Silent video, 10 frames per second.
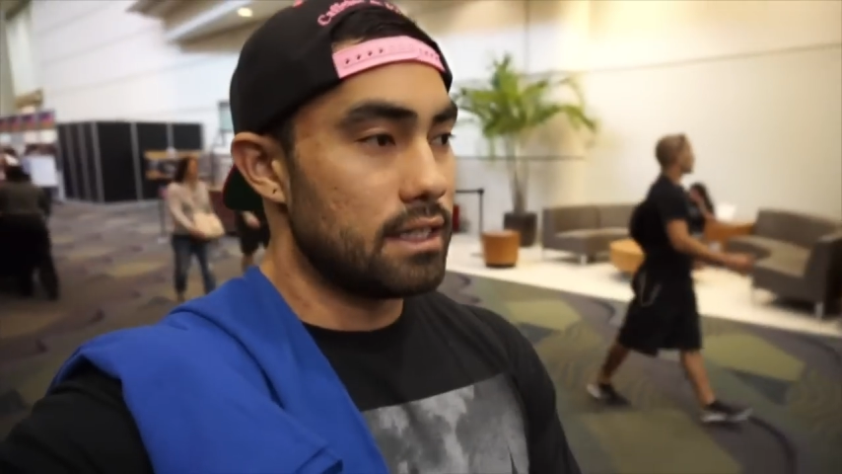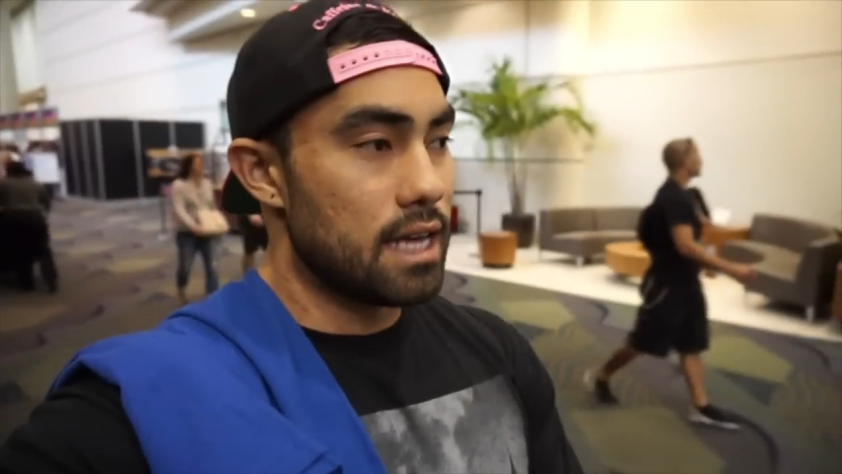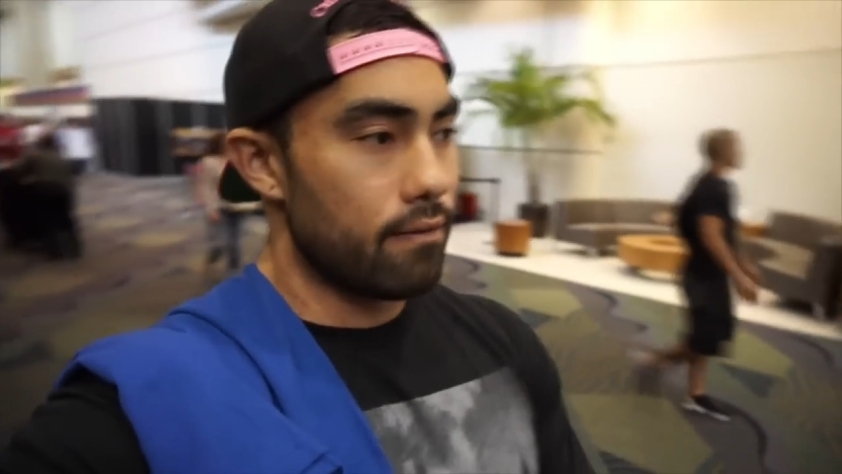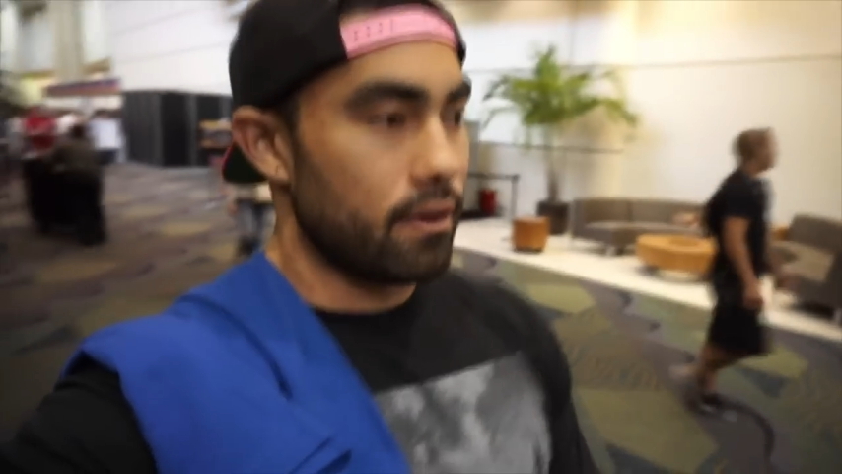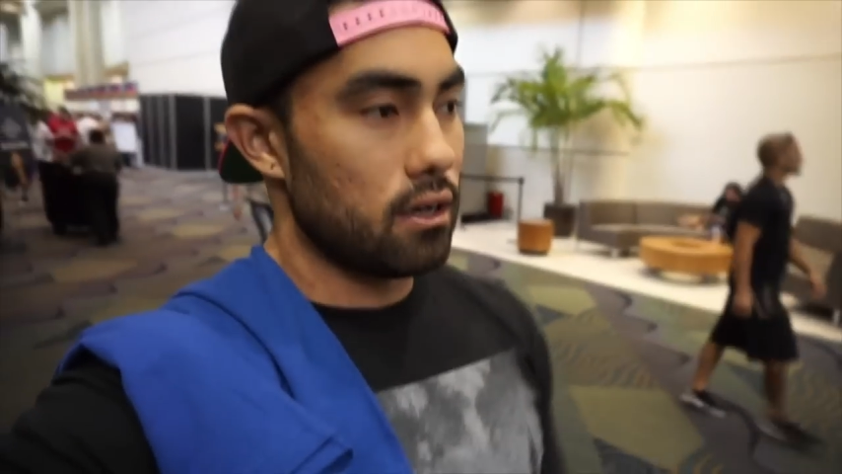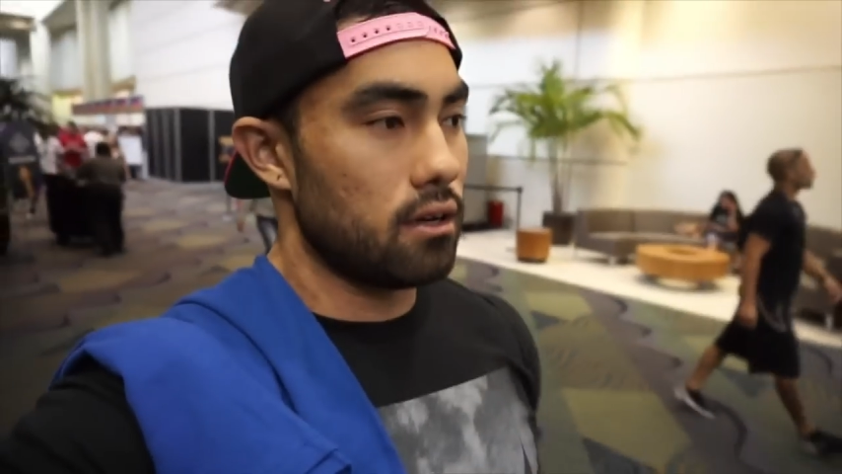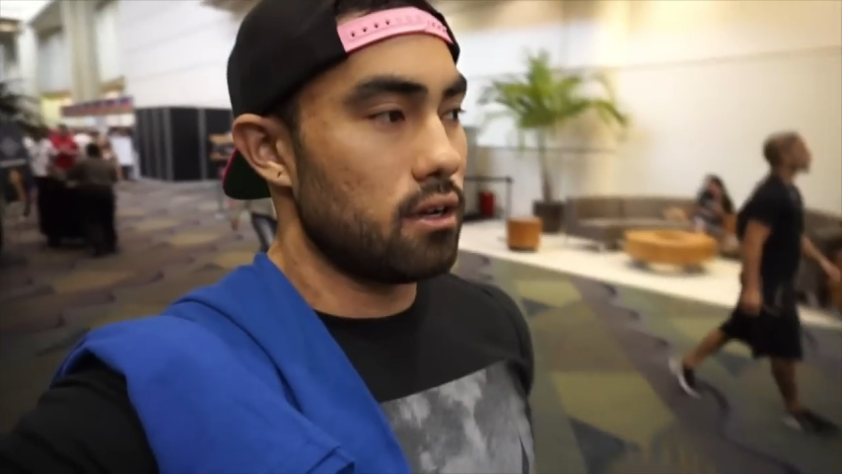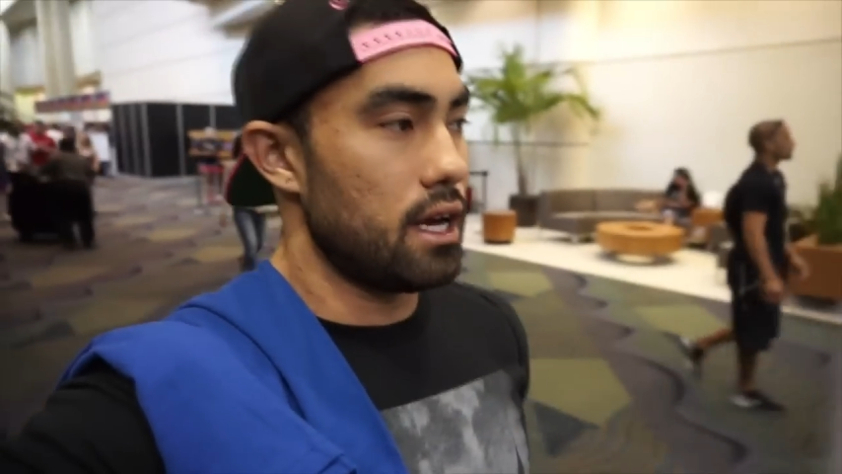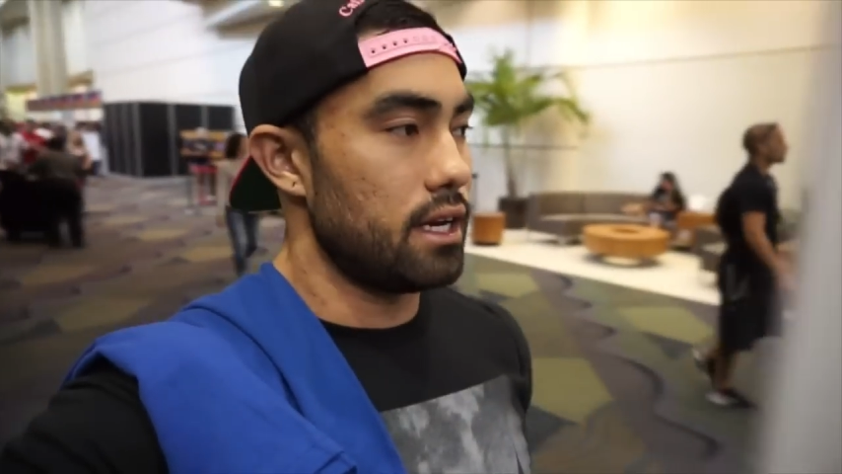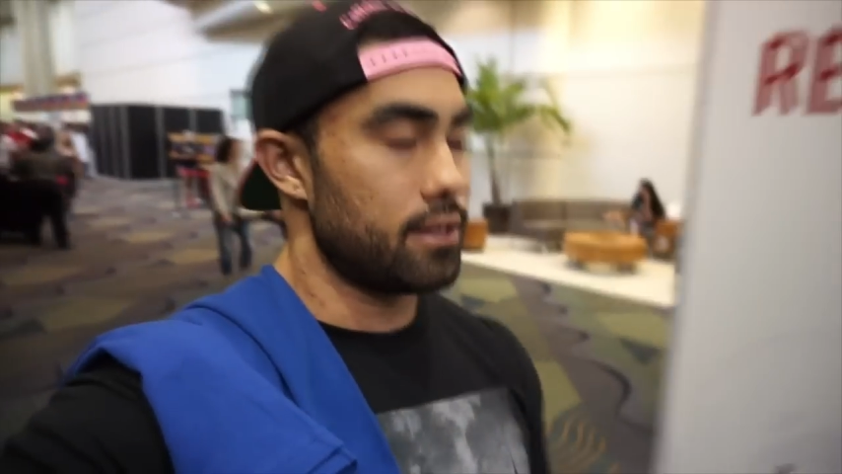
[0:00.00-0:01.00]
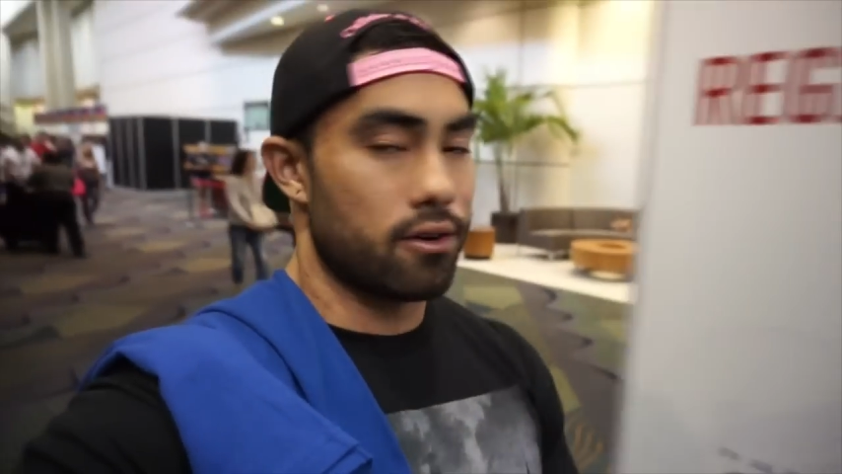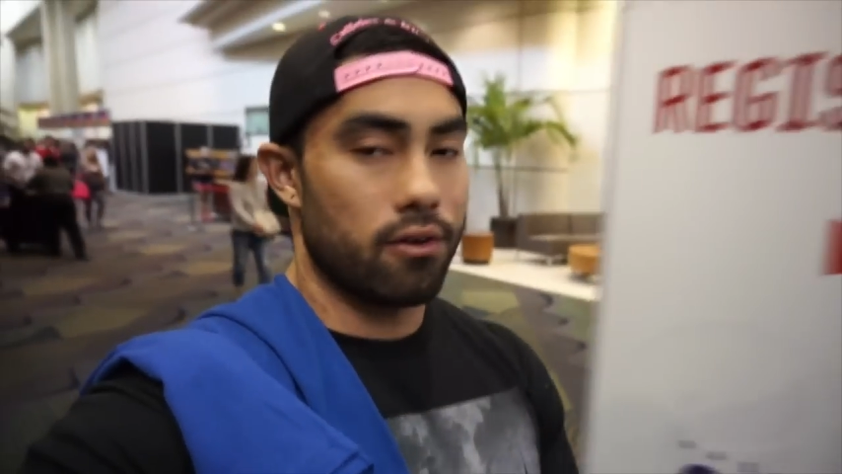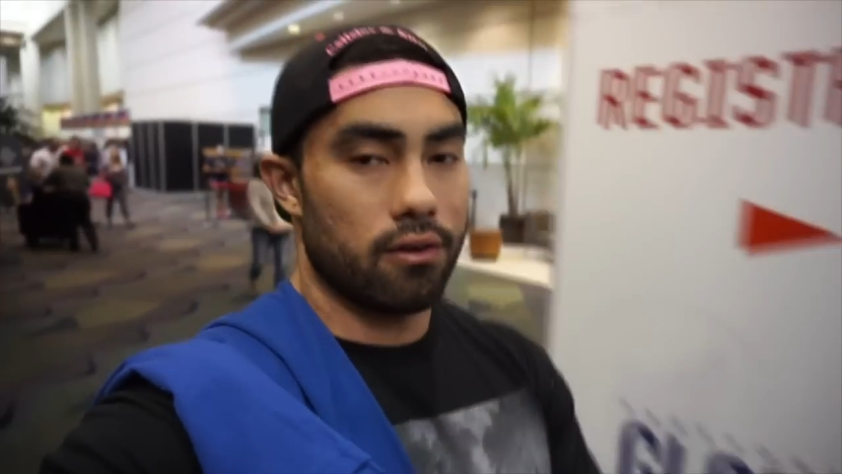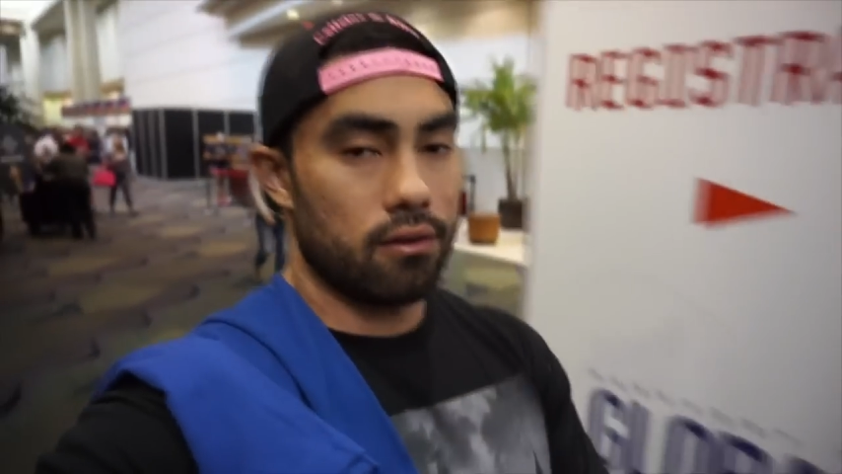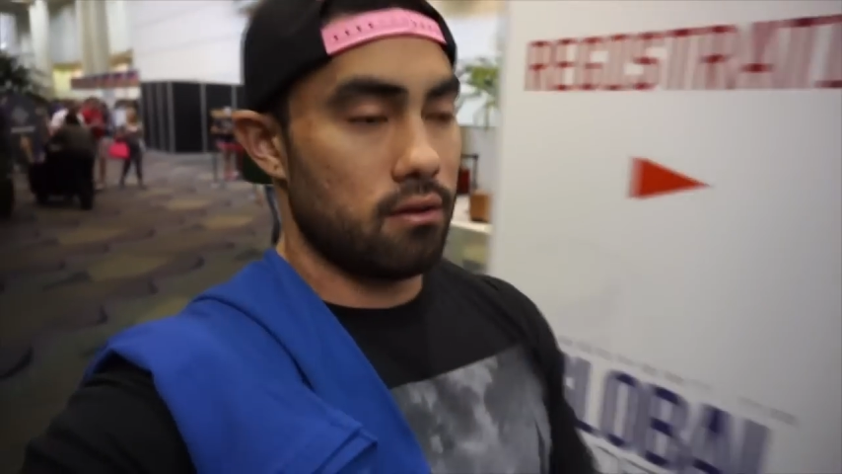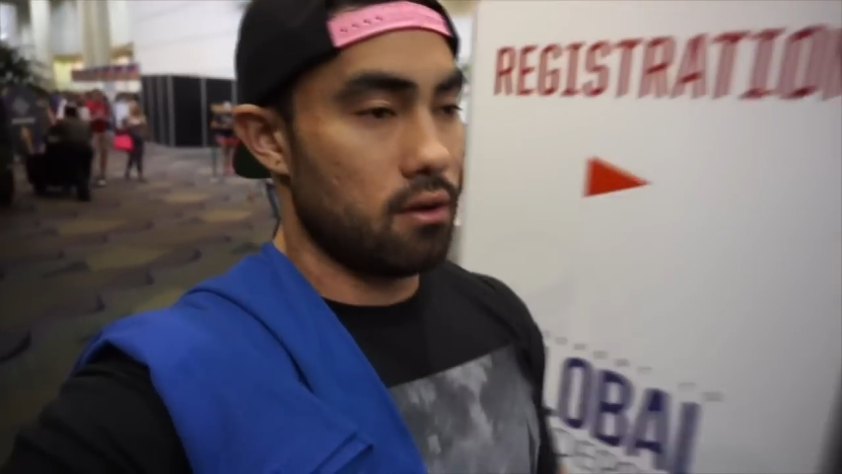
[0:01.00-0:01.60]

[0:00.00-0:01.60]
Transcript: Devin and his crew.